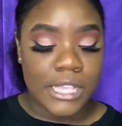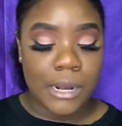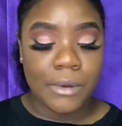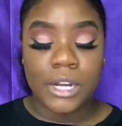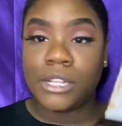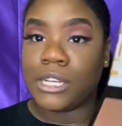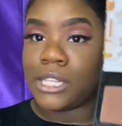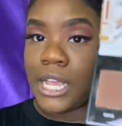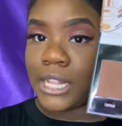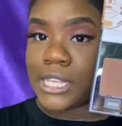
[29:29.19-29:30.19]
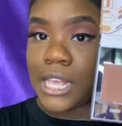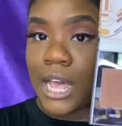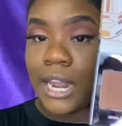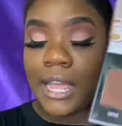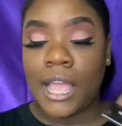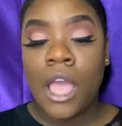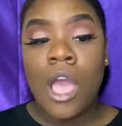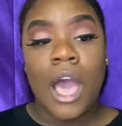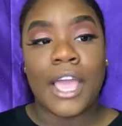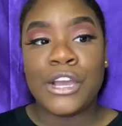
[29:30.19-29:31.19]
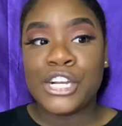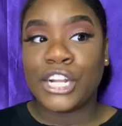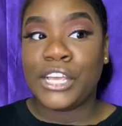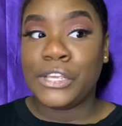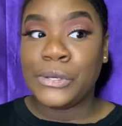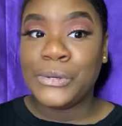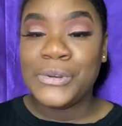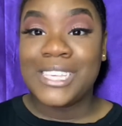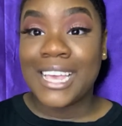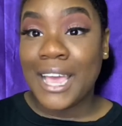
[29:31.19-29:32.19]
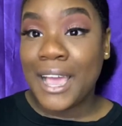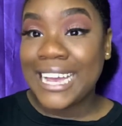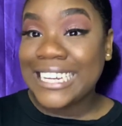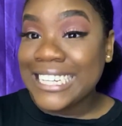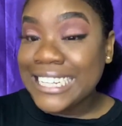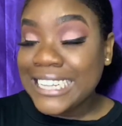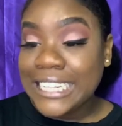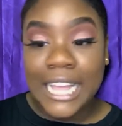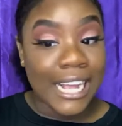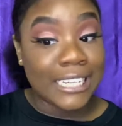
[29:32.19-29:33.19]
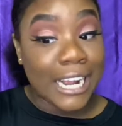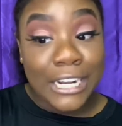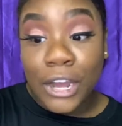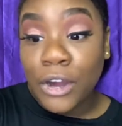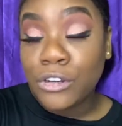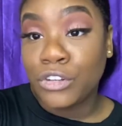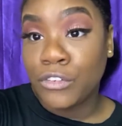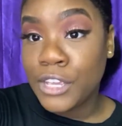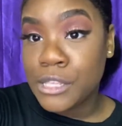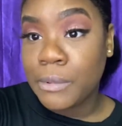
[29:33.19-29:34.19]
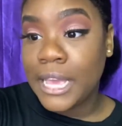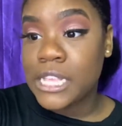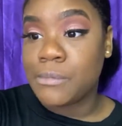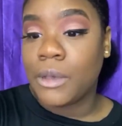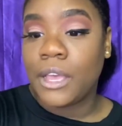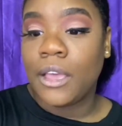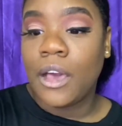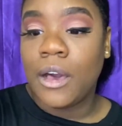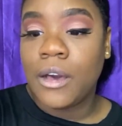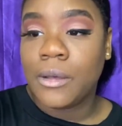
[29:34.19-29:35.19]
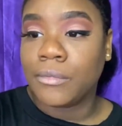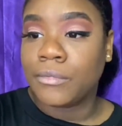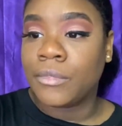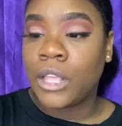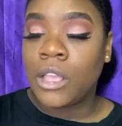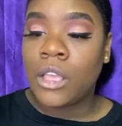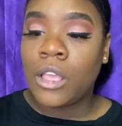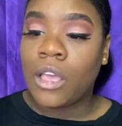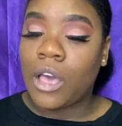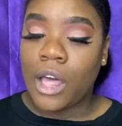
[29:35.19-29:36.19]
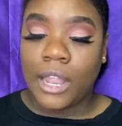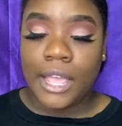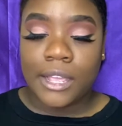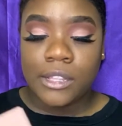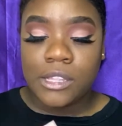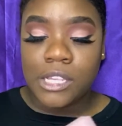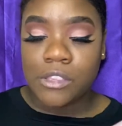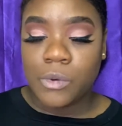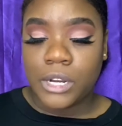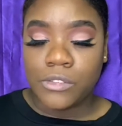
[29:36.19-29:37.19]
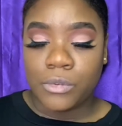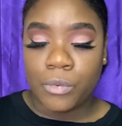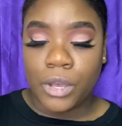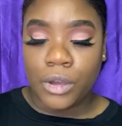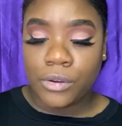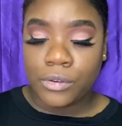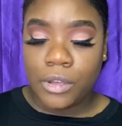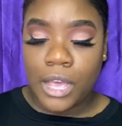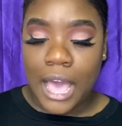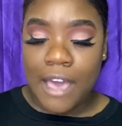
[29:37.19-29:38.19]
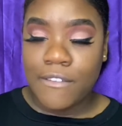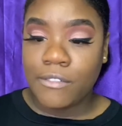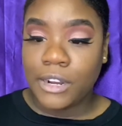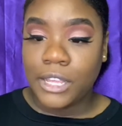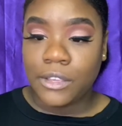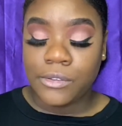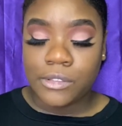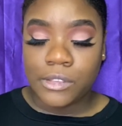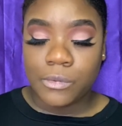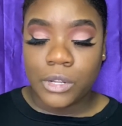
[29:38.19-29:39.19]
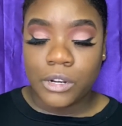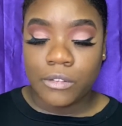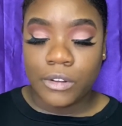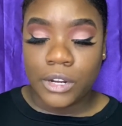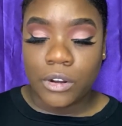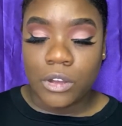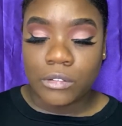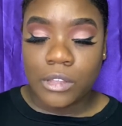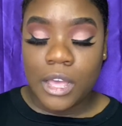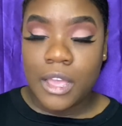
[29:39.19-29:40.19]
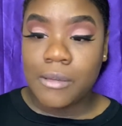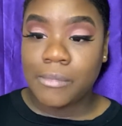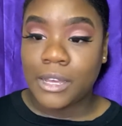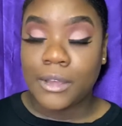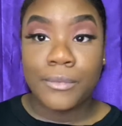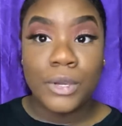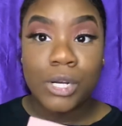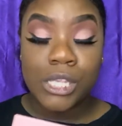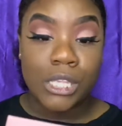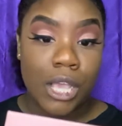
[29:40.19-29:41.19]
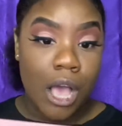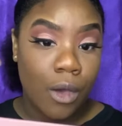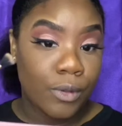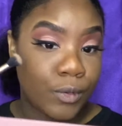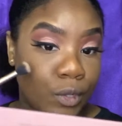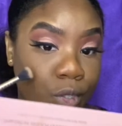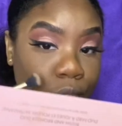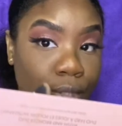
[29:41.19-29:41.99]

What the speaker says: And I'm gonna just take this highlight. I usually use as y'all know, Juvia's Place, but I like this one as well. I haven't really used this one in a very long time, but we're gonna see how it looks.